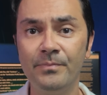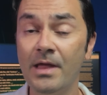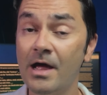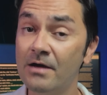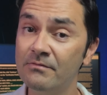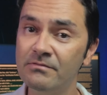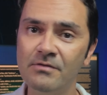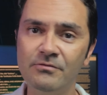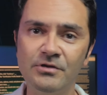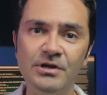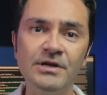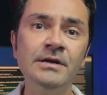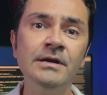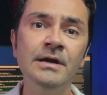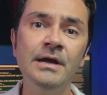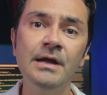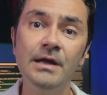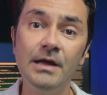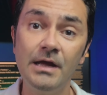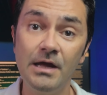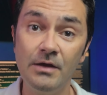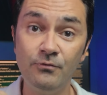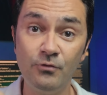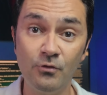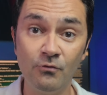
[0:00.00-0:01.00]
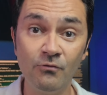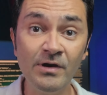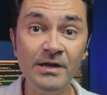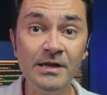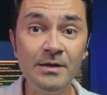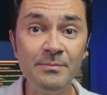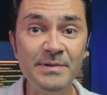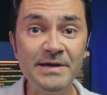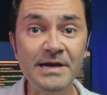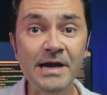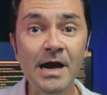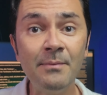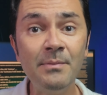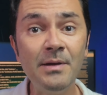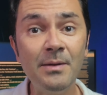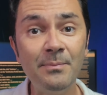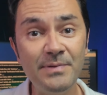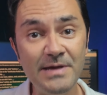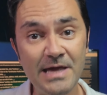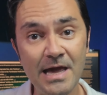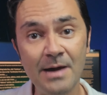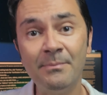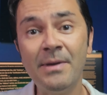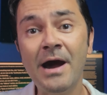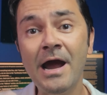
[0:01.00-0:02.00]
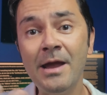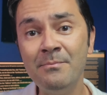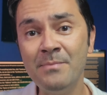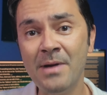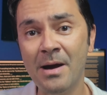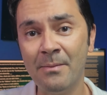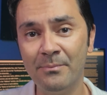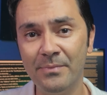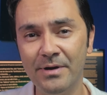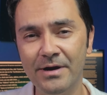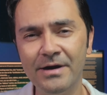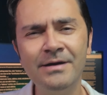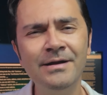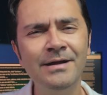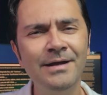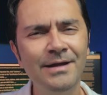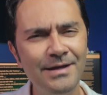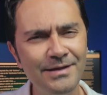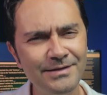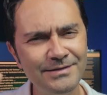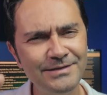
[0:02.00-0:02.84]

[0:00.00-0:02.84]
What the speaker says: However, if you want to become a PMI member,